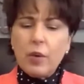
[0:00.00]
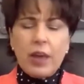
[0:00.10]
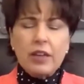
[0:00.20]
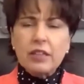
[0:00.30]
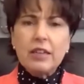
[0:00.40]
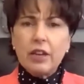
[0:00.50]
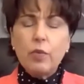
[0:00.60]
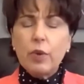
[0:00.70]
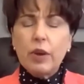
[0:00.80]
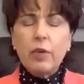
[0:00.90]
I said,
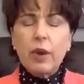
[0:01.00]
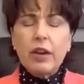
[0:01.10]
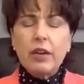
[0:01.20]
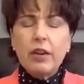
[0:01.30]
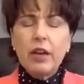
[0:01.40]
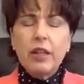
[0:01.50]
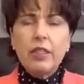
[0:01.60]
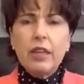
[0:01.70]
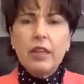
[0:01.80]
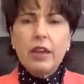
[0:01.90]
and you
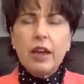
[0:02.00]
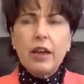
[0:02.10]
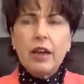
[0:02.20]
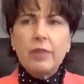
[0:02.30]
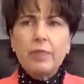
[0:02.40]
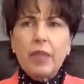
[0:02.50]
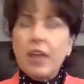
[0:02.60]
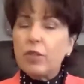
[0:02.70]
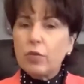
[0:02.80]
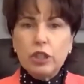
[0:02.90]
reiterated the
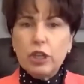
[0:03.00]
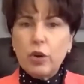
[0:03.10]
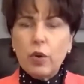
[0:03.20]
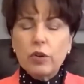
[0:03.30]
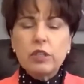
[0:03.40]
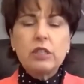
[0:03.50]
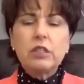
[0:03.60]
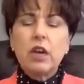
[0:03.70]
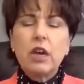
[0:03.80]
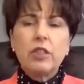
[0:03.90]
um, A through G
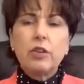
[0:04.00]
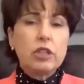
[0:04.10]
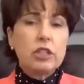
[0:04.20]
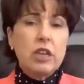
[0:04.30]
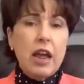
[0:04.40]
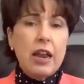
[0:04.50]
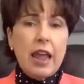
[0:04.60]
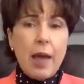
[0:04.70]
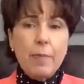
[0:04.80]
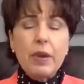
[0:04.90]
courses, they're
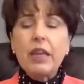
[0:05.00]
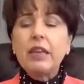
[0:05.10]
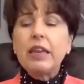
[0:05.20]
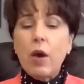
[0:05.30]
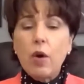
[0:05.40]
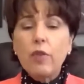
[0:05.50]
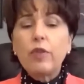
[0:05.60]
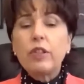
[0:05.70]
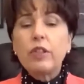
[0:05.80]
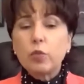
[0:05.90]
just not
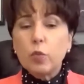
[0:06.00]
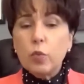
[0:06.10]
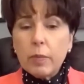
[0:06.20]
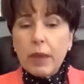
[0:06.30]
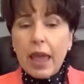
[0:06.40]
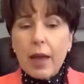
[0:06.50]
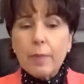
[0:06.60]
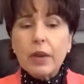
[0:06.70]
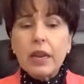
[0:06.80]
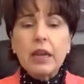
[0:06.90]
happening now. Hopefully, those
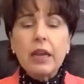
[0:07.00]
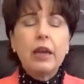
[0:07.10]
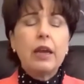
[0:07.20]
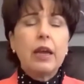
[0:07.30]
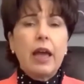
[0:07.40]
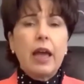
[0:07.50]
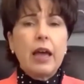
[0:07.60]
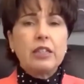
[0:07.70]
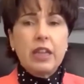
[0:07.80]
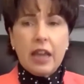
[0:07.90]
will be happening
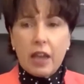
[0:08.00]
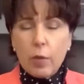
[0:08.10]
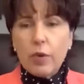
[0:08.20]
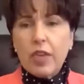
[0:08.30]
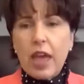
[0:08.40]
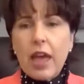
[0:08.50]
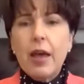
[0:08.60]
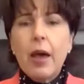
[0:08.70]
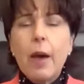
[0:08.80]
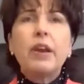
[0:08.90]
uh, to
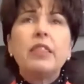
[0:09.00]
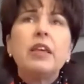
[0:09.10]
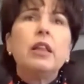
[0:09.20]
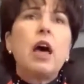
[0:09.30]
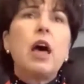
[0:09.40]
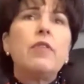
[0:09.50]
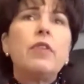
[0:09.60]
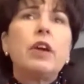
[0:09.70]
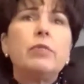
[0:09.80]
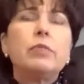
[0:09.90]
help with that. But I
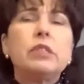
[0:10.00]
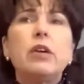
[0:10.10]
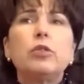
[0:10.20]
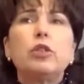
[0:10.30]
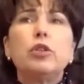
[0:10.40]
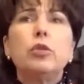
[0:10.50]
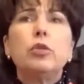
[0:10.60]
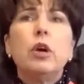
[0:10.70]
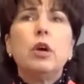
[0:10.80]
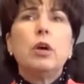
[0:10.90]
think a lot of it comes
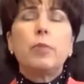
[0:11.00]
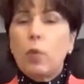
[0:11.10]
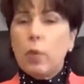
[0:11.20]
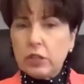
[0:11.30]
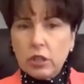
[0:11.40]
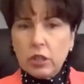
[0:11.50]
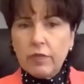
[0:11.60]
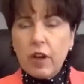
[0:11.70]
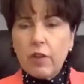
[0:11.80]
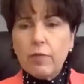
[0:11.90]
down to
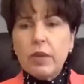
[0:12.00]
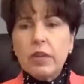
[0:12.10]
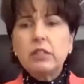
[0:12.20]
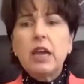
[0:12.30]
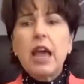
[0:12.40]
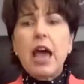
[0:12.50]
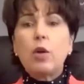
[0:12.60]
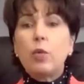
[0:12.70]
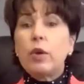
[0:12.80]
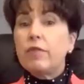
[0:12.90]
parental
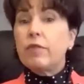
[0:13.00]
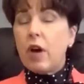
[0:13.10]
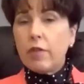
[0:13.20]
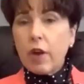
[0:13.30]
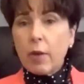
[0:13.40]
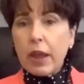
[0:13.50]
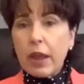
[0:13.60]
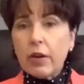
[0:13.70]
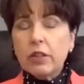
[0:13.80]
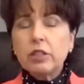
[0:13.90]
involvement. How do we
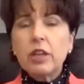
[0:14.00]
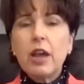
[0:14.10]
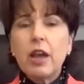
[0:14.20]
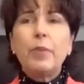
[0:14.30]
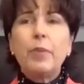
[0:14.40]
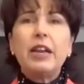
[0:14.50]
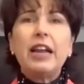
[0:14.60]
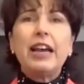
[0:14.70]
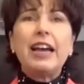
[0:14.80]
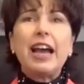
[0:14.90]
involve our parents?
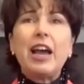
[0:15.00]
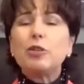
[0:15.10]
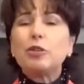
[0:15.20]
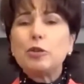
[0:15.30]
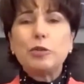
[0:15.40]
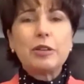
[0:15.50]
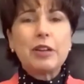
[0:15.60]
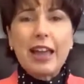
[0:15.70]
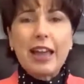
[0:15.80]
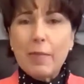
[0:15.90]
But I
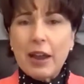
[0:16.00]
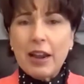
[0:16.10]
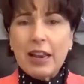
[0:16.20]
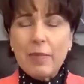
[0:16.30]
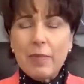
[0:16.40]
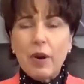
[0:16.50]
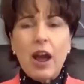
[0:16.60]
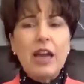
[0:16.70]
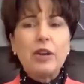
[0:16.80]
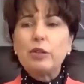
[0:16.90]
also I came out
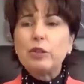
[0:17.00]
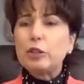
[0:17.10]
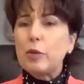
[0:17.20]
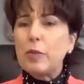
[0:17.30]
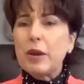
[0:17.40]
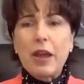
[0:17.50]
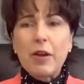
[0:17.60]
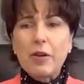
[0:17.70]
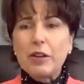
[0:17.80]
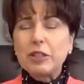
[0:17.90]
of labor. I know that
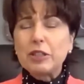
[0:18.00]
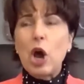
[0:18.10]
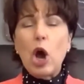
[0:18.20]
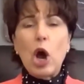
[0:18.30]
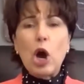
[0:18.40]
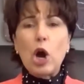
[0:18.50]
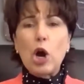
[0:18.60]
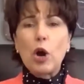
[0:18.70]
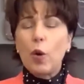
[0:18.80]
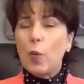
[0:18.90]
so many parents
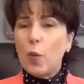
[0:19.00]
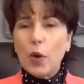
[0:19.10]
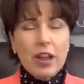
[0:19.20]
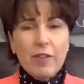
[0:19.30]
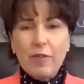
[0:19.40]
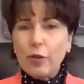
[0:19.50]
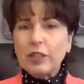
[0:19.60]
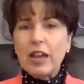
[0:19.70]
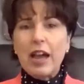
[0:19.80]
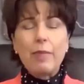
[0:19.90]
are
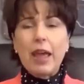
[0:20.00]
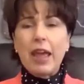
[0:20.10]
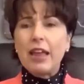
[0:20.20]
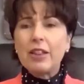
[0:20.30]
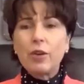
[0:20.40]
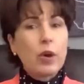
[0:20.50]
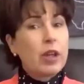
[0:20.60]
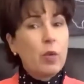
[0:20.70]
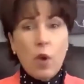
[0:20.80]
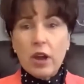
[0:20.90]
working full time
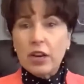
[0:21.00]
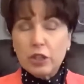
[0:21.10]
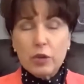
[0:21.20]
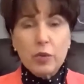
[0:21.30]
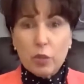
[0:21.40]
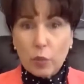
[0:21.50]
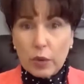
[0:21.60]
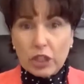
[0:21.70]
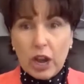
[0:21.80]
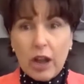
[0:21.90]
and they're working one and
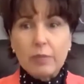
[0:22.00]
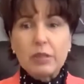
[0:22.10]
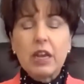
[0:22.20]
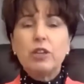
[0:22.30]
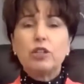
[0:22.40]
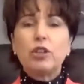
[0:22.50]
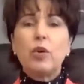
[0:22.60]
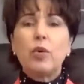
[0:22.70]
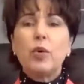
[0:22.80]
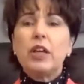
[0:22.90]
two and three jobs,
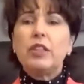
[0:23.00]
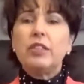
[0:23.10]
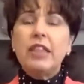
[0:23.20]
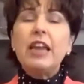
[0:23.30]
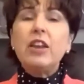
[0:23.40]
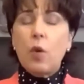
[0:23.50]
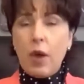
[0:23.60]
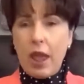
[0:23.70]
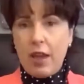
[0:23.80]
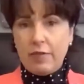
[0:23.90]
so
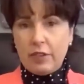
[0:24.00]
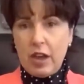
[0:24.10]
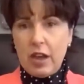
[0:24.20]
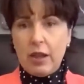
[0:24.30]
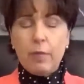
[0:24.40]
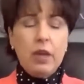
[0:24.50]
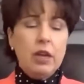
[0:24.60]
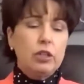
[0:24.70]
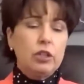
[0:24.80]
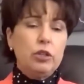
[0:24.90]
they don't have
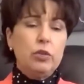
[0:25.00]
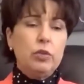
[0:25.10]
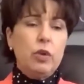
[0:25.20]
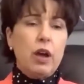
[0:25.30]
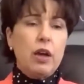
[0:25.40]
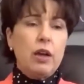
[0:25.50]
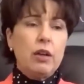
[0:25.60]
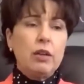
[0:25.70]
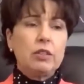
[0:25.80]
time to